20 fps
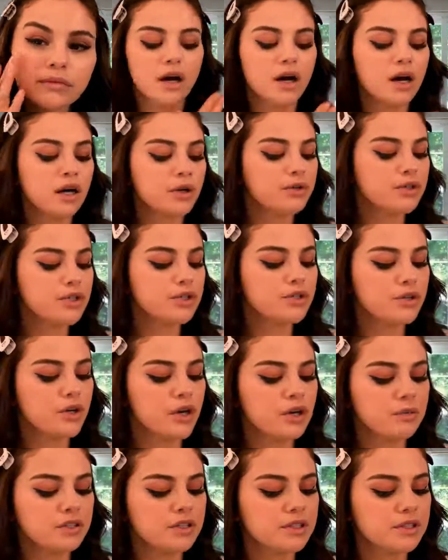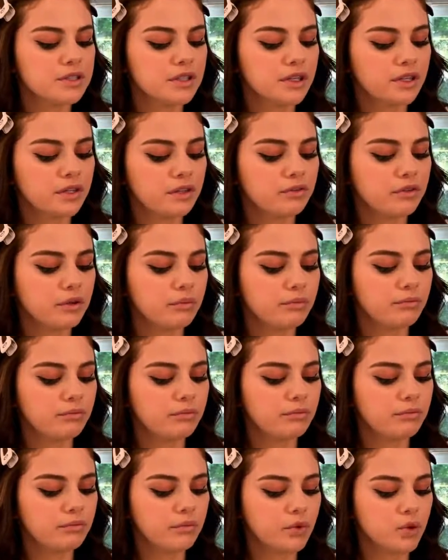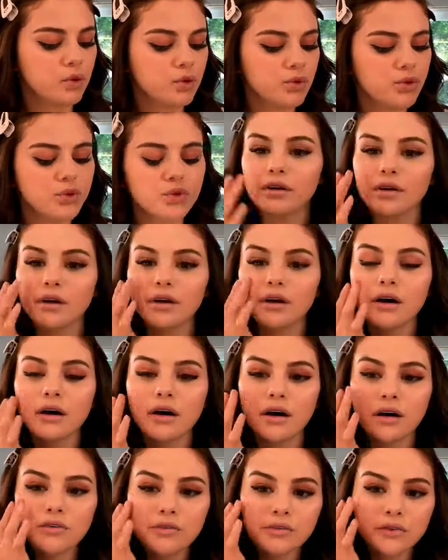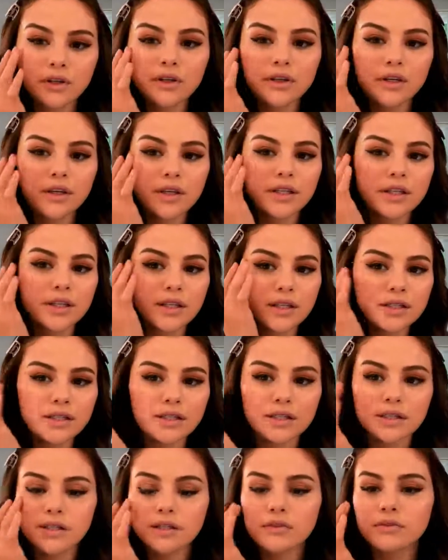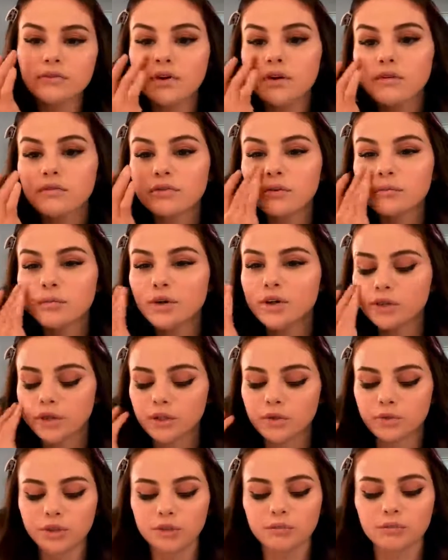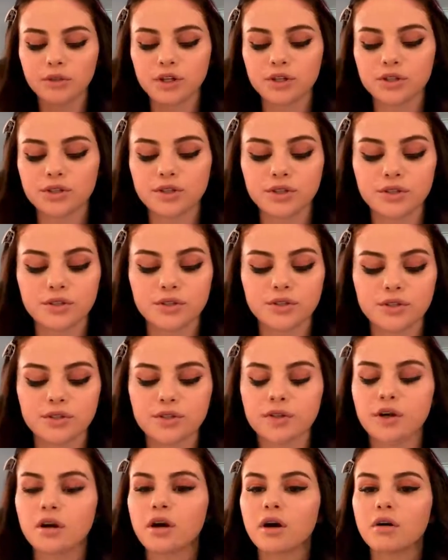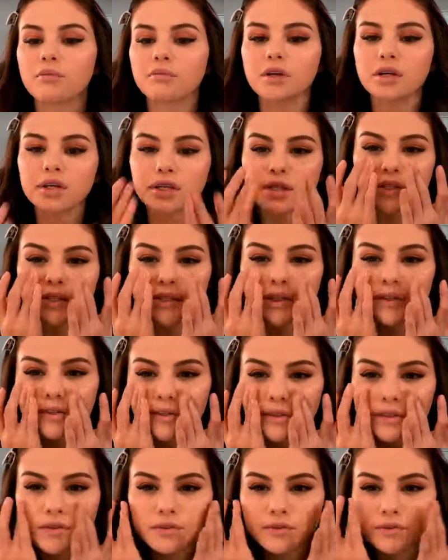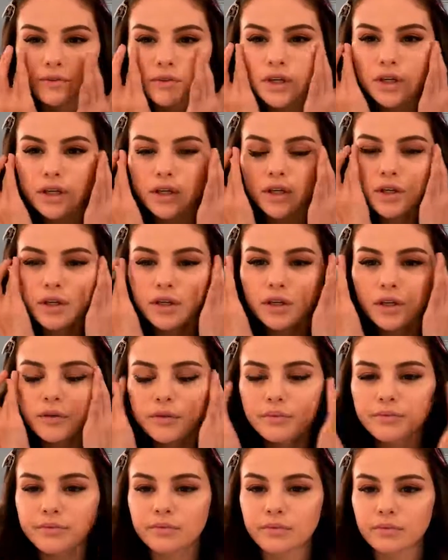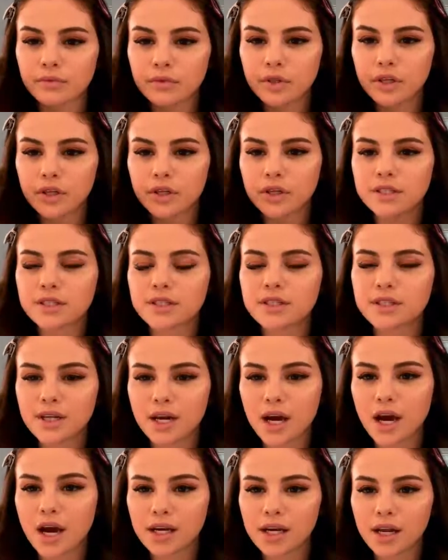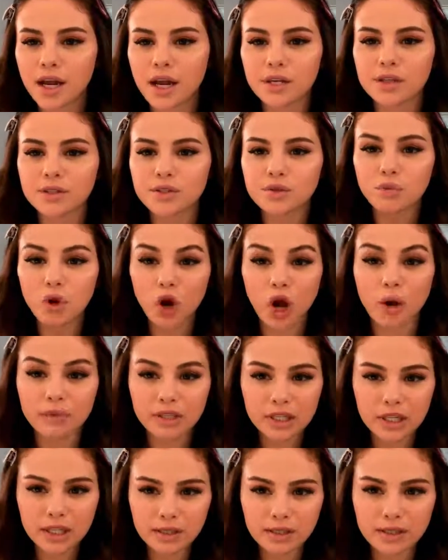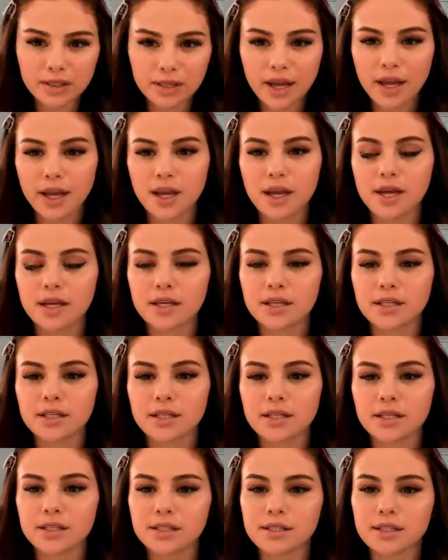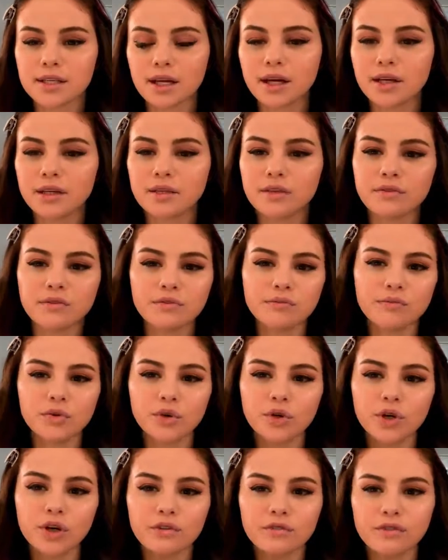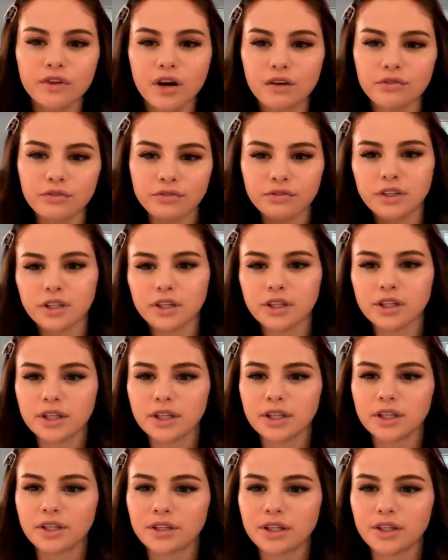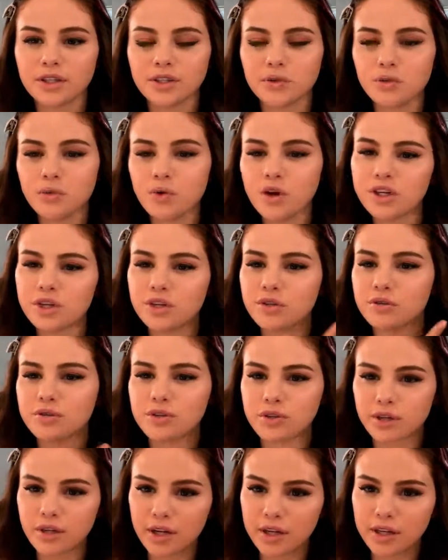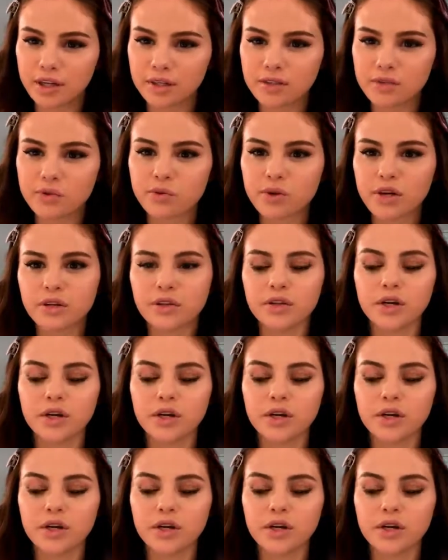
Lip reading: I would describe it as kind of a mousse. I feel like this is different from our liquid blushes in the sense of it's not as prominent and it's kind of more of that feeling that you want to use your hands with.